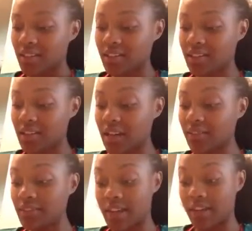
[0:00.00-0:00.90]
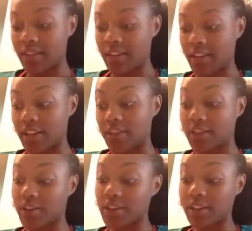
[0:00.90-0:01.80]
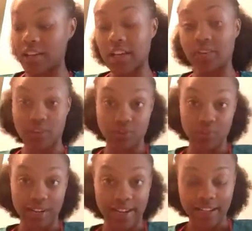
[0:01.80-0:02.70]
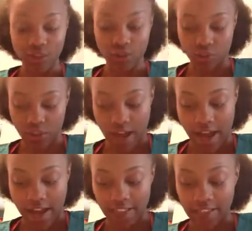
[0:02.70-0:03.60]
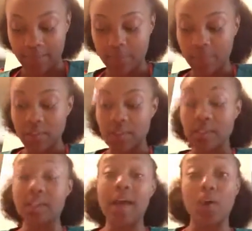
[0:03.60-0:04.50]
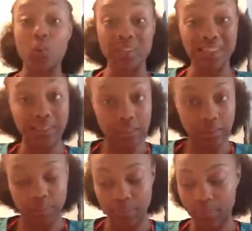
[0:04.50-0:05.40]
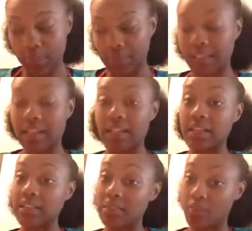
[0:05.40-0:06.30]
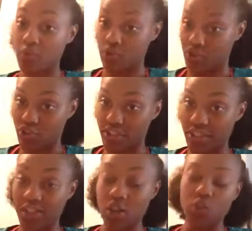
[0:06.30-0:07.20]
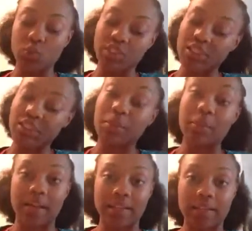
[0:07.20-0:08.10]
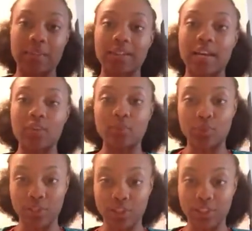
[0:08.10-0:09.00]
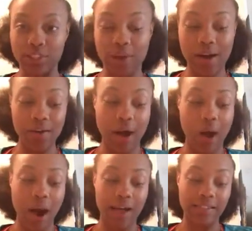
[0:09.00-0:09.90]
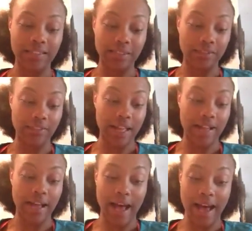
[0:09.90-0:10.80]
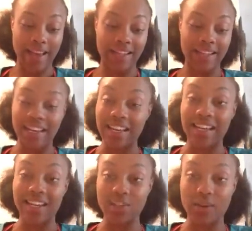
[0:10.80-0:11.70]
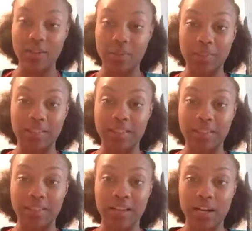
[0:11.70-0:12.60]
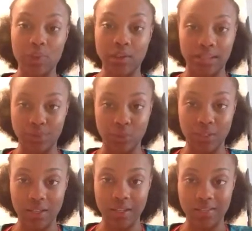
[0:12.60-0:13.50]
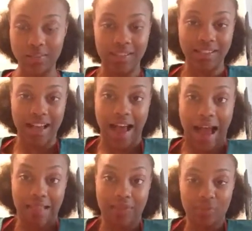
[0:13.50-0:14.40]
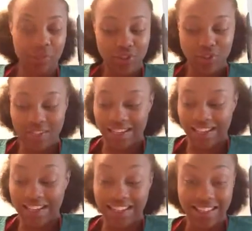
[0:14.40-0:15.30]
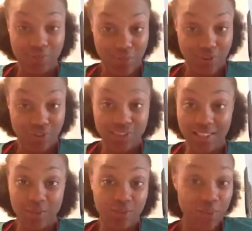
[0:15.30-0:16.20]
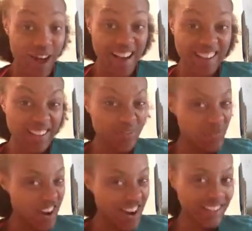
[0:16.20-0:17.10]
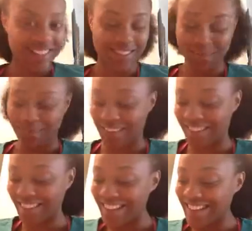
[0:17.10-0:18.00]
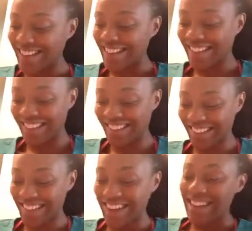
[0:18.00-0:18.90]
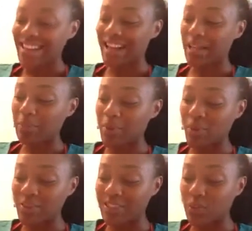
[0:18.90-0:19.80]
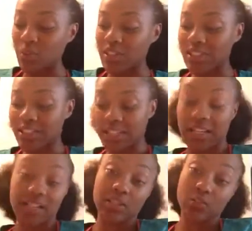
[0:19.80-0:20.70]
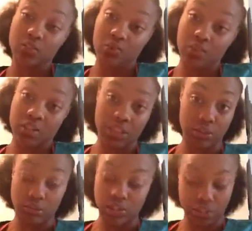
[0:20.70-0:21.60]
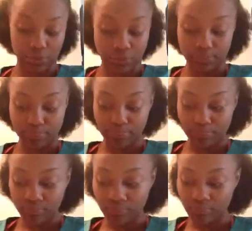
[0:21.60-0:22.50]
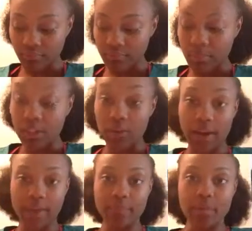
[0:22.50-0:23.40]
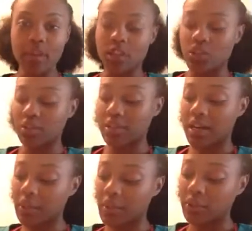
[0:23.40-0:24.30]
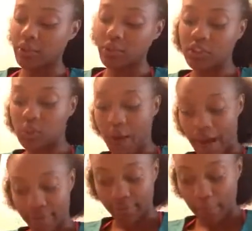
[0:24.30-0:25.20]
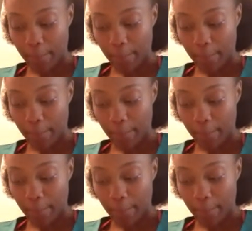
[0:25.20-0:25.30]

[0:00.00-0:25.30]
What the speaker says: the son of David and the third king of Israel. Like I told you guys, he had wisdom and he did poetry, which is amazing because I do poetry. So I honestly feel like God, He directed me to this because I can relate to it because I love poetry. He did poetry. He was wise. I'm wise. Not just playing. Solomon was the richest king to rule Israel. Okay, so Solomon pursued his wife